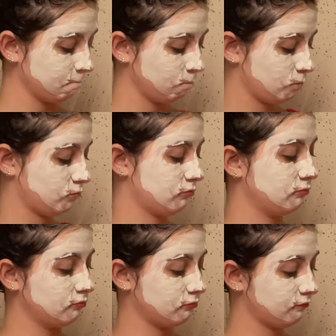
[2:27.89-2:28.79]
And then
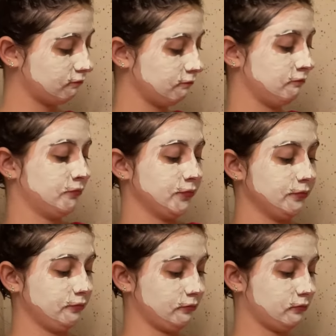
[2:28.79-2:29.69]
while we're waiting for
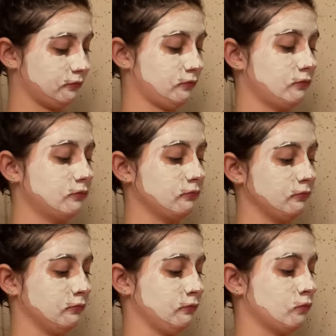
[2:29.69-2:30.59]
that, we're gonna
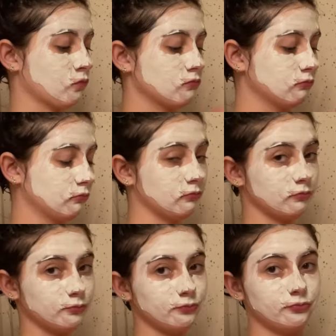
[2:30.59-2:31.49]
suds up with some
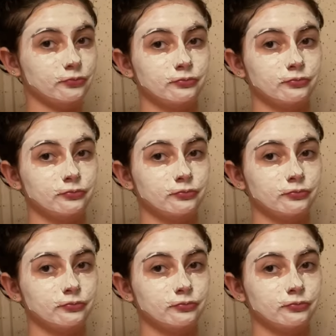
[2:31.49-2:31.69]
soap